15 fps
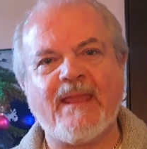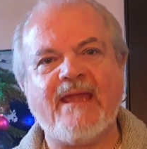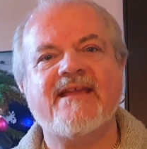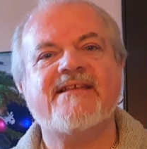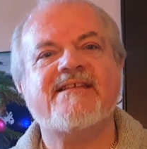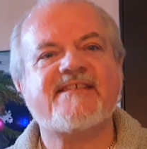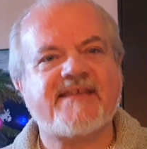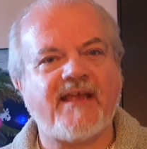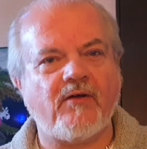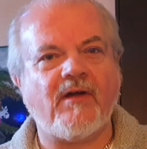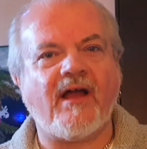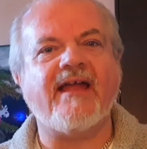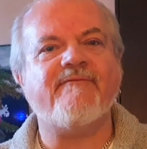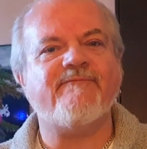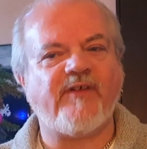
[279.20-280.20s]
So
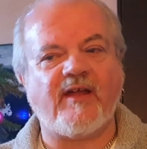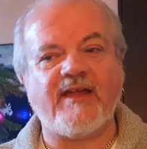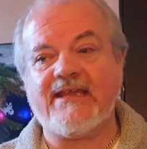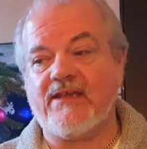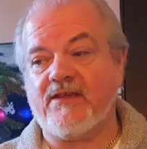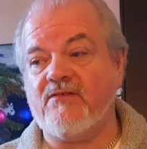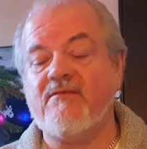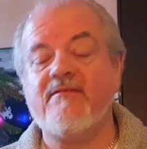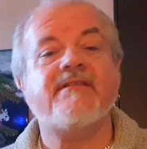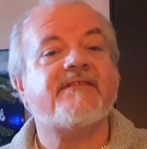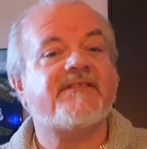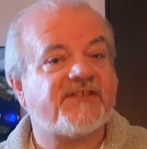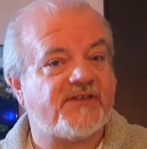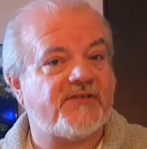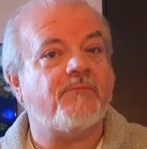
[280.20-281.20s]
I invite you
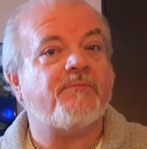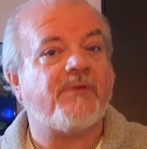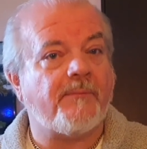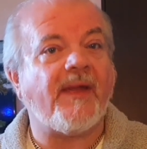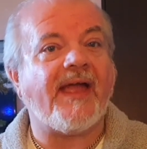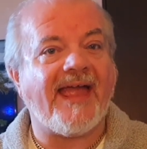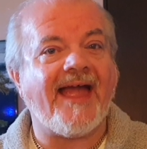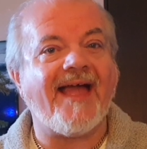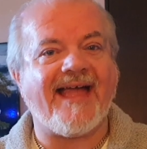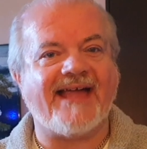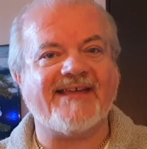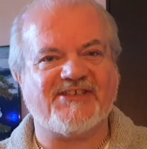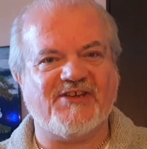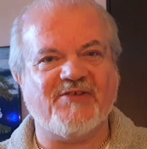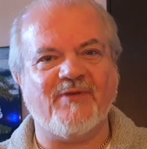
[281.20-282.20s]
to prepare
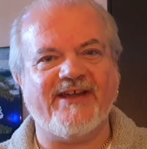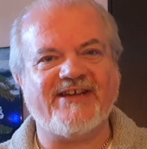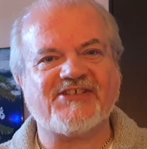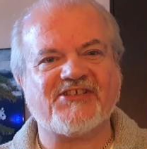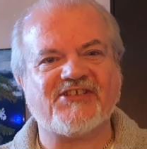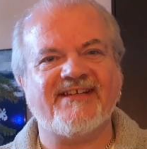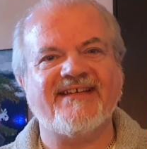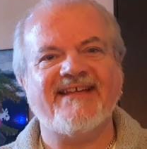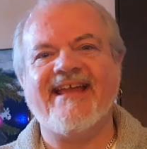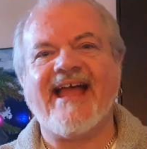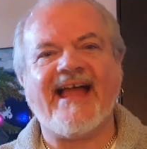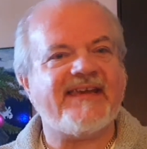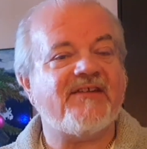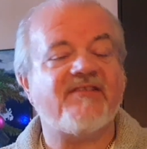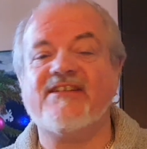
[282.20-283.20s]
as you wish,
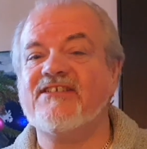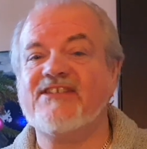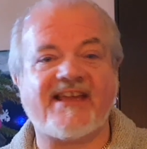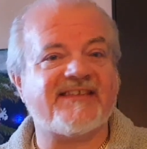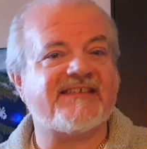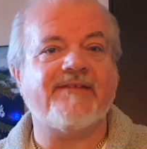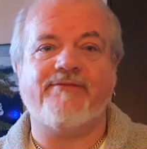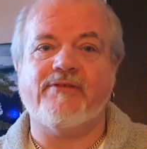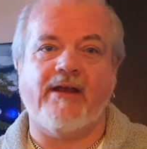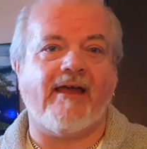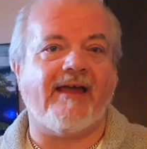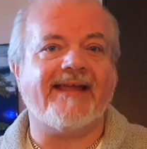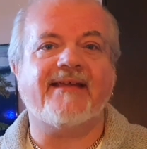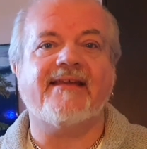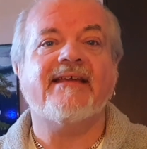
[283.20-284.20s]
and you can just, if you
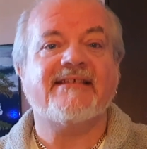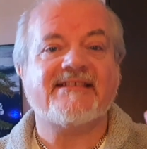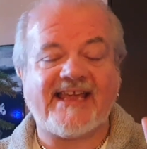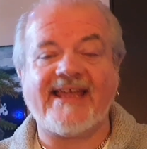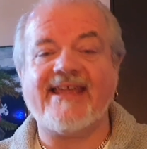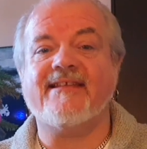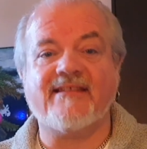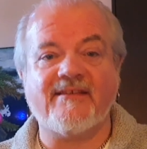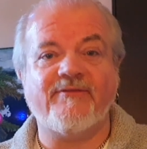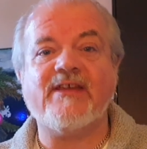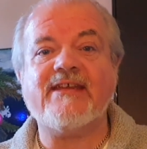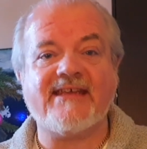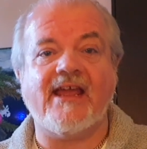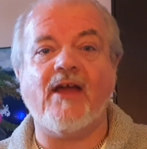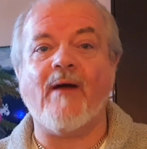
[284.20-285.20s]
like, take the
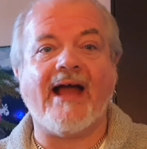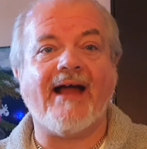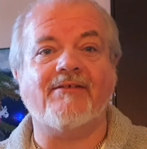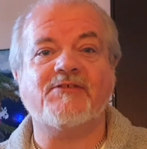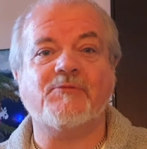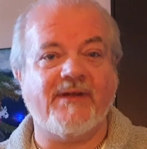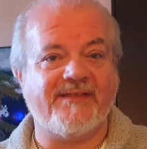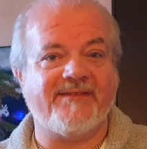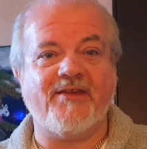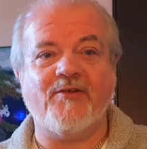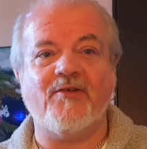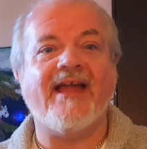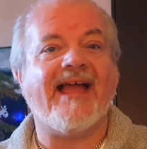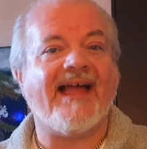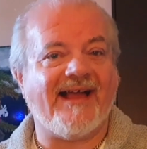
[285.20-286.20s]
video out with you
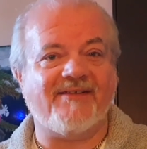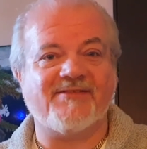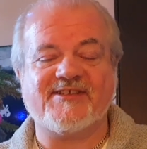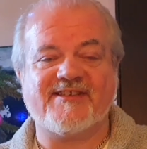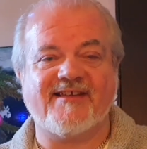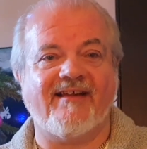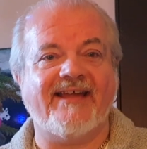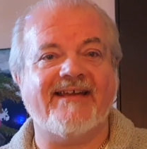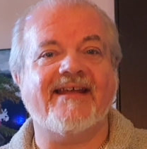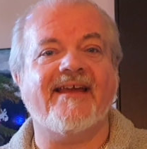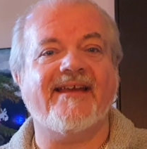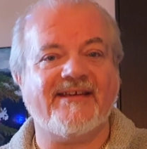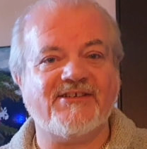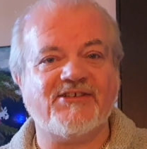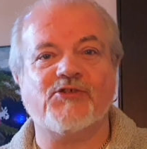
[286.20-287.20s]
outside and
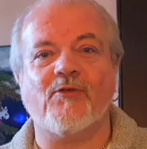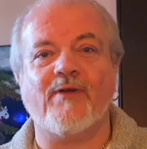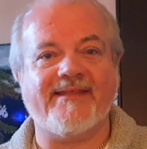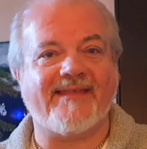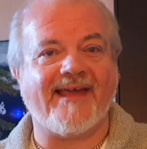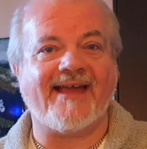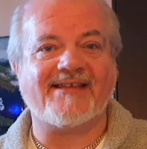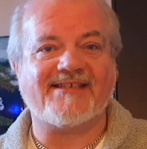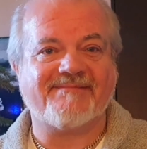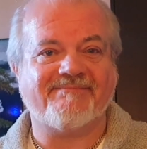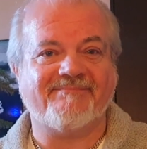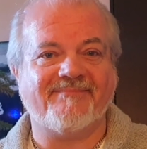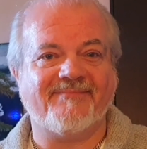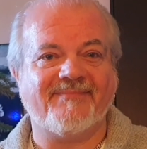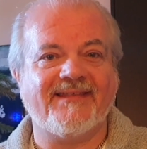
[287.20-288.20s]
enjoy that.
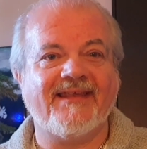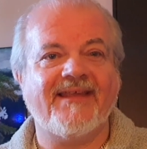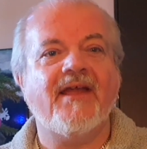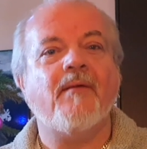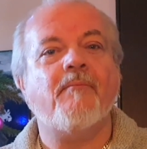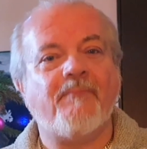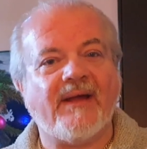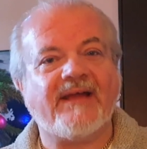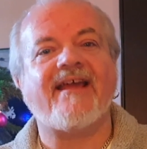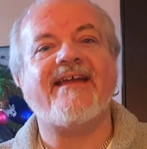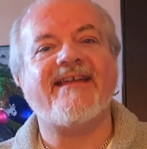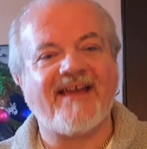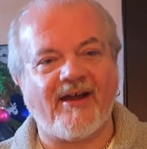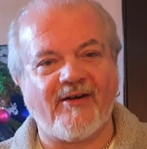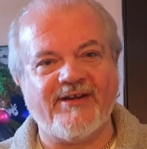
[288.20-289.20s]
But I
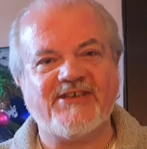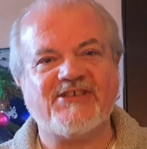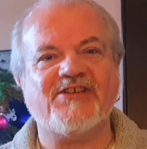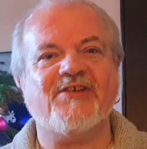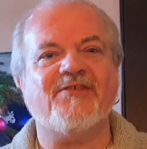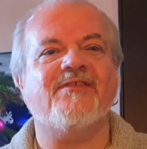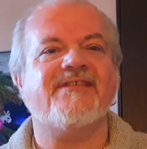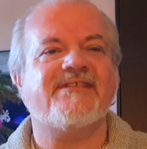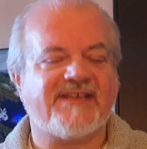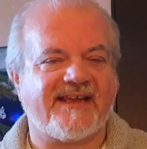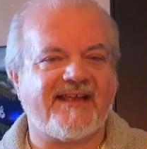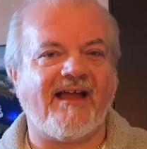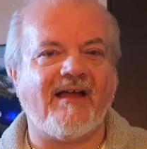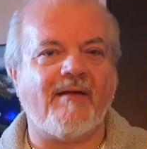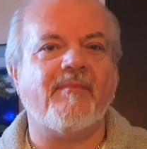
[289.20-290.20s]
encourage you to
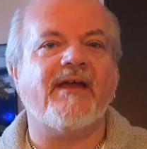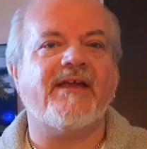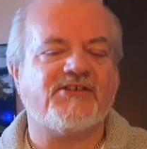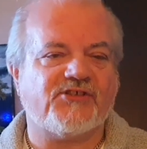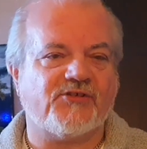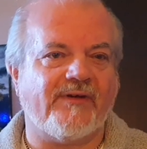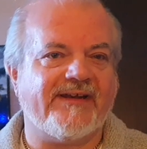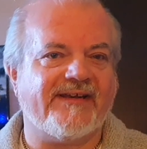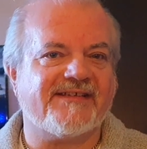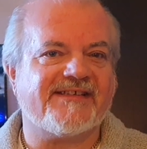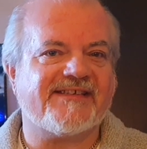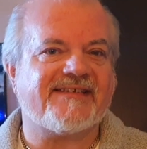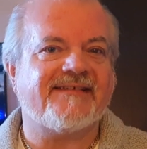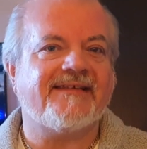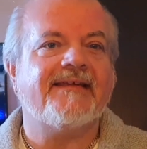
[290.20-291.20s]
come and join
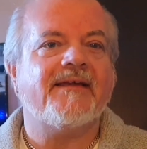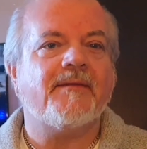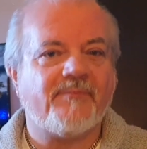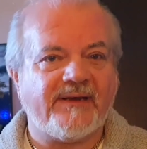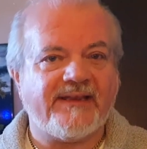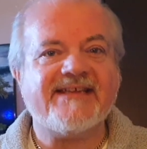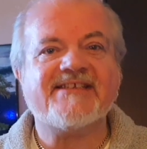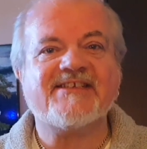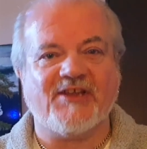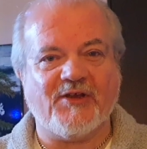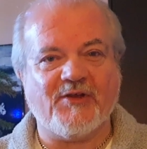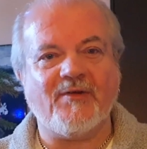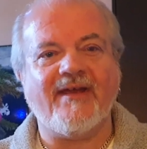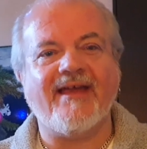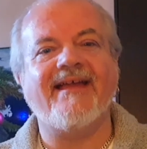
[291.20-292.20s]
us. Please
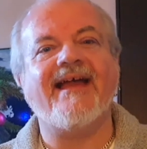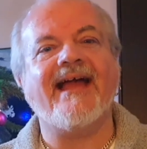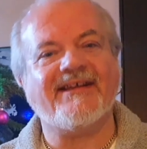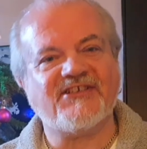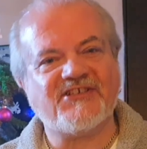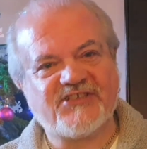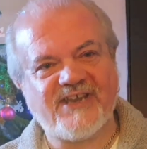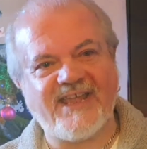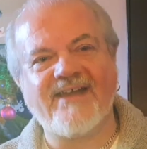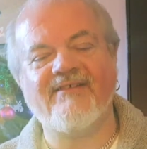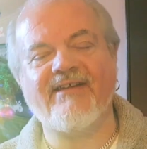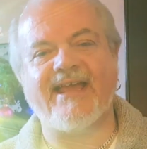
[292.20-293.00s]
do, and share in our